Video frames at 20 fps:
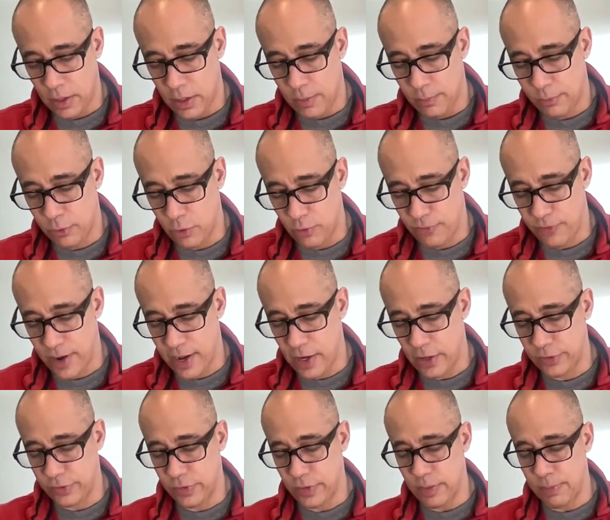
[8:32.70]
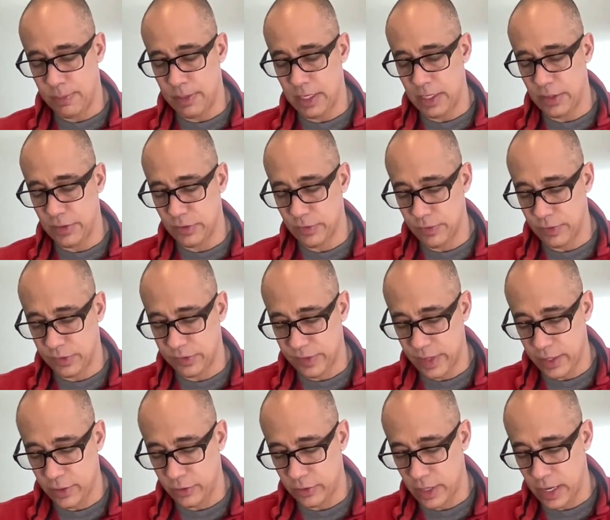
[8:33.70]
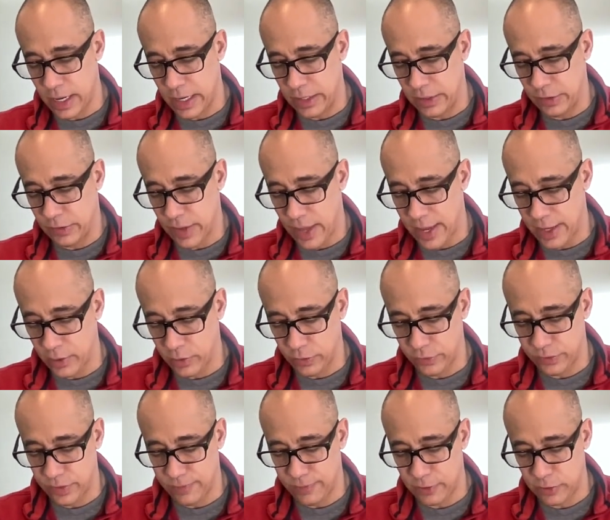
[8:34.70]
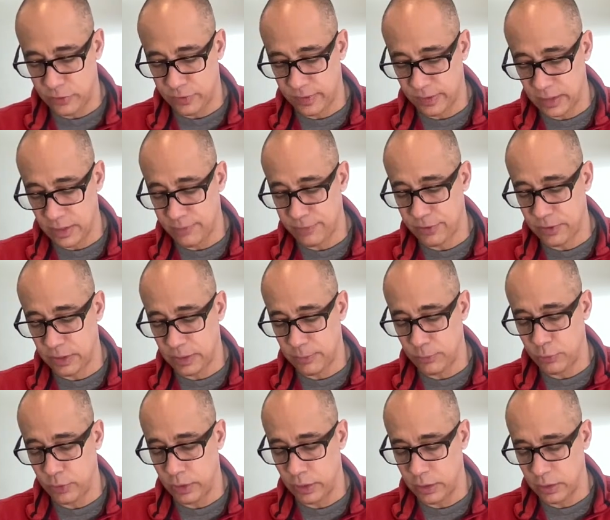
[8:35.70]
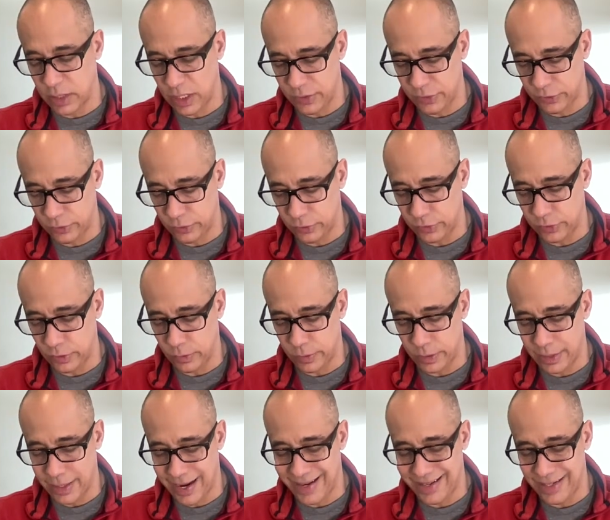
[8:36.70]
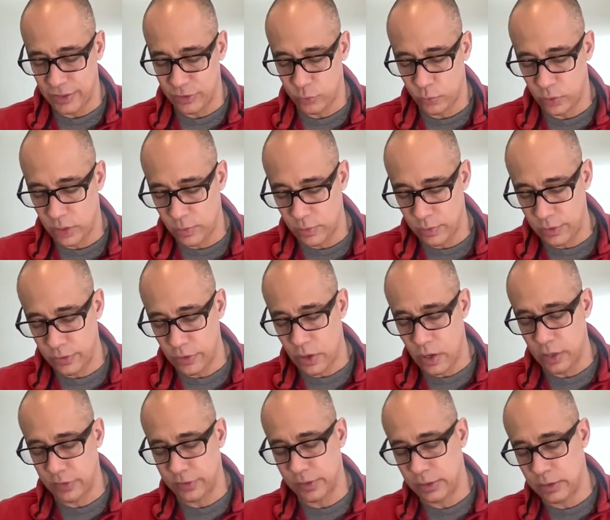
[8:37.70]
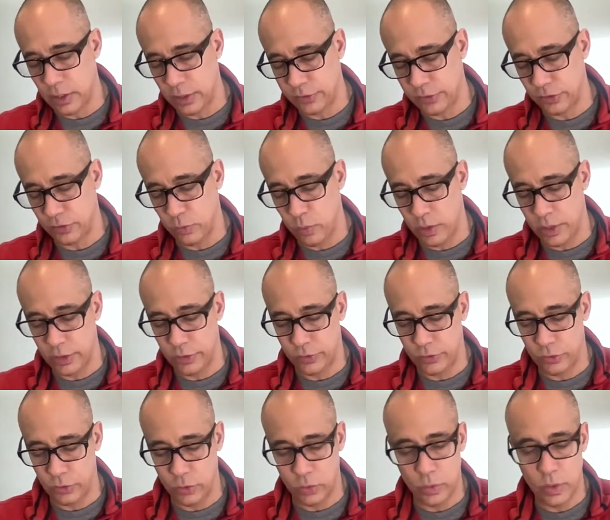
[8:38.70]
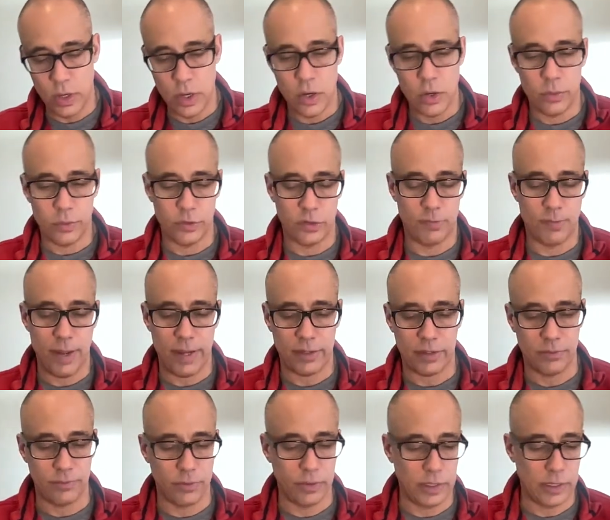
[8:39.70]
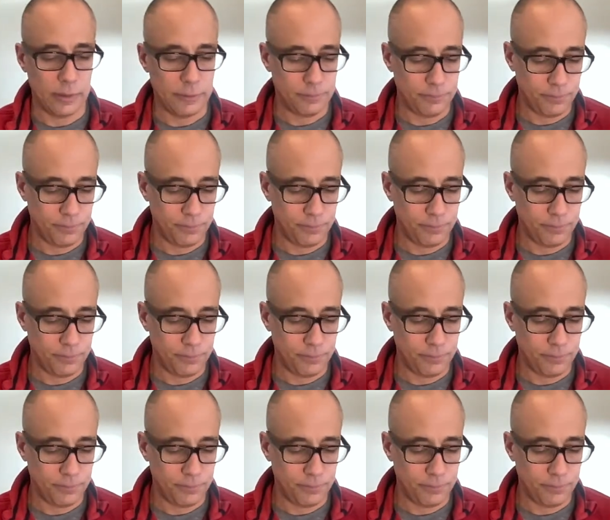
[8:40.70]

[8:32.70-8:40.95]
Profiles of the means of the standardized angles differed significantly between clusters. There were 9 and 21 dogs in clusters 1 and 2, respectively.